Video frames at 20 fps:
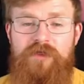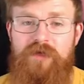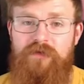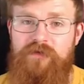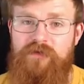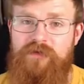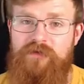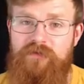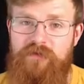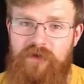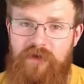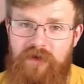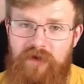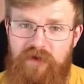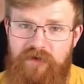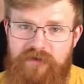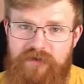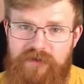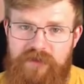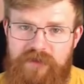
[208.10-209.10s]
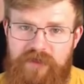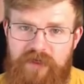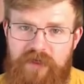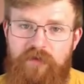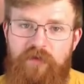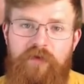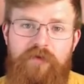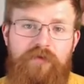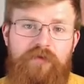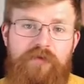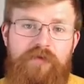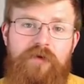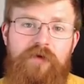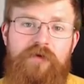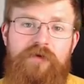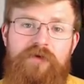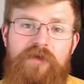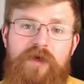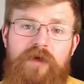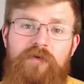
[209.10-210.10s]
this video and see whether or
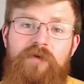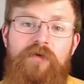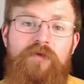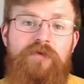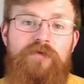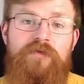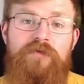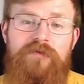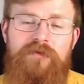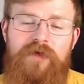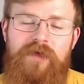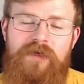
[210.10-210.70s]
not they will all fit